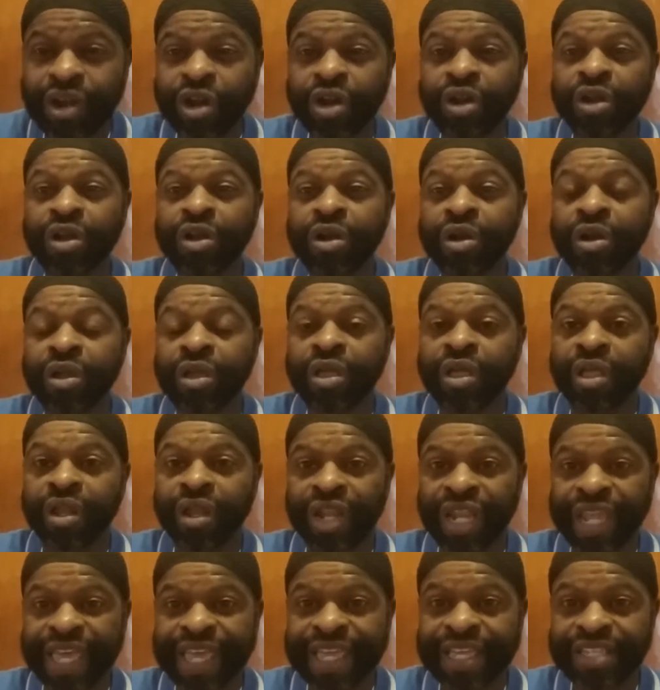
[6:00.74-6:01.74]
her
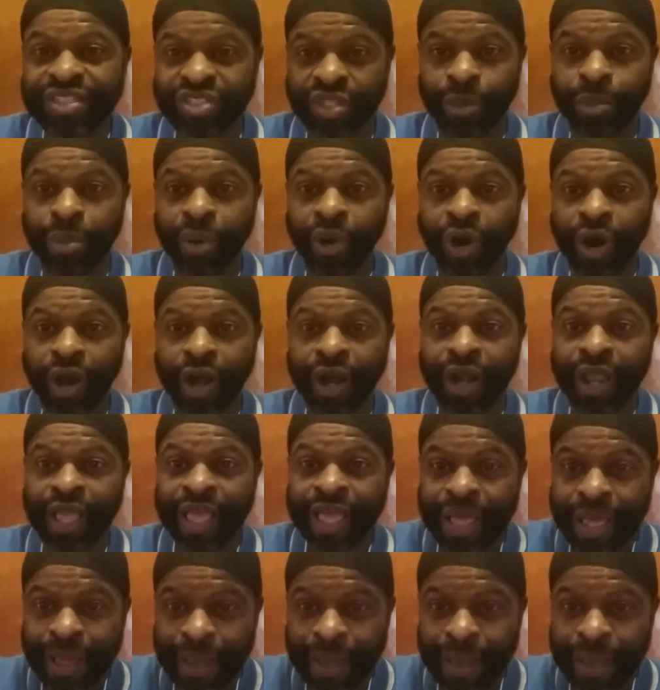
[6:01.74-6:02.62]
legs apart,